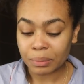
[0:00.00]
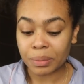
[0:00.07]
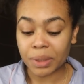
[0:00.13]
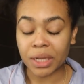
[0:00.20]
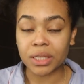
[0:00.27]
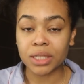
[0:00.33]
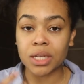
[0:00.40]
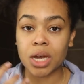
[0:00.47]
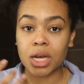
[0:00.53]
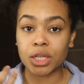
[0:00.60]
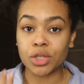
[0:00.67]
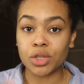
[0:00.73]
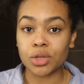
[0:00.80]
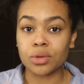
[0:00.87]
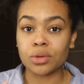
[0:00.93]
but I
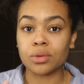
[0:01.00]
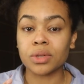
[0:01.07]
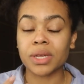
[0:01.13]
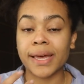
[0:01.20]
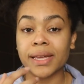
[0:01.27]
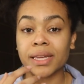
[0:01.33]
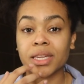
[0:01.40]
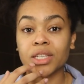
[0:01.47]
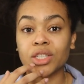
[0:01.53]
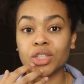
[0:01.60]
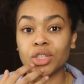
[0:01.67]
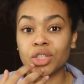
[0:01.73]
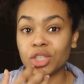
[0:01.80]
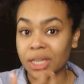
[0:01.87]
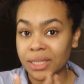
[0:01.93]
do get
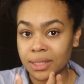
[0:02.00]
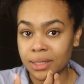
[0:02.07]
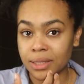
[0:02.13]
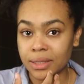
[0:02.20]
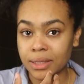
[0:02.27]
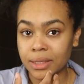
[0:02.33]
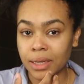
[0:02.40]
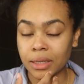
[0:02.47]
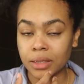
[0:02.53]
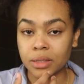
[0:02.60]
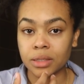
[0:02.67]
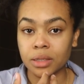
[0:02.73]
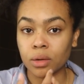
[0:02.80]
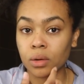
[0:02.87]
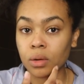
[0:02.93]
congested skin,
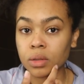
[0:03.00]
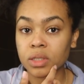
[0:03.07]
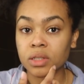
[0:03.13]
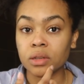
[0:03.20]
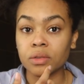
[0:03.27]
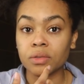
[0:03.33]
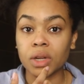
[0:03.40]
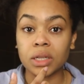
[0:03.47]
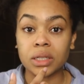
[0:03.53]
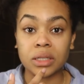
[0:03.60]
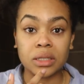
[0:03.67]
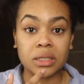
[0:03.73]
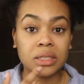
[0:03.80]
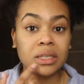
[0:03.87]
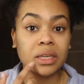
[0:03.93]
so lots of
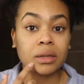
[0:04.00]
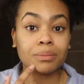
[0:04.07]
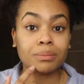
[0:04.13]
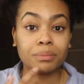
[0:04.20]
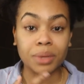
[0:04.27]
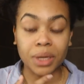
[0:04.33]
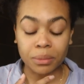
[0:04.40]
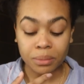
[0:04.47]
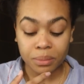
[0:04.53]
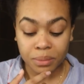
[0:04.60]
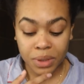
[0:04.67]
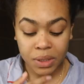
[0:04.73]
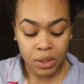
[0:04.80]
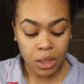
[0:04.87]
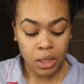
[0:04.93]
under the skin
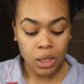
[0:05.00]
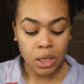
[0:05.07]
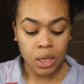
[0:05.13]
bumps,